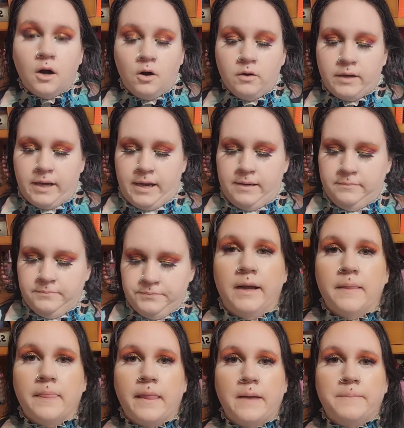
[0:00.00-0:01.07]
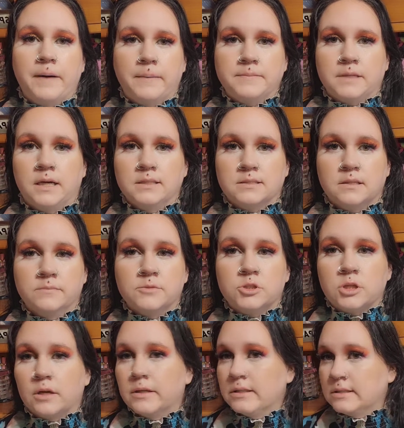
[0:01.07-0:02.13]
Okay, right. I popped on some
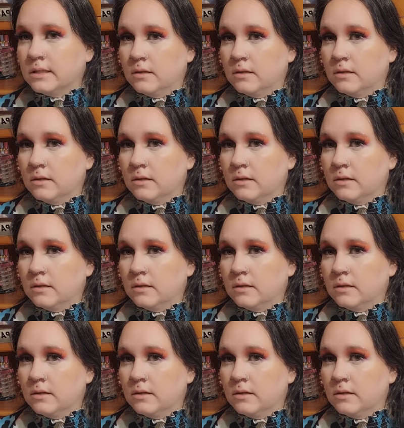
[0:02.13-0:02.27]
Charlotte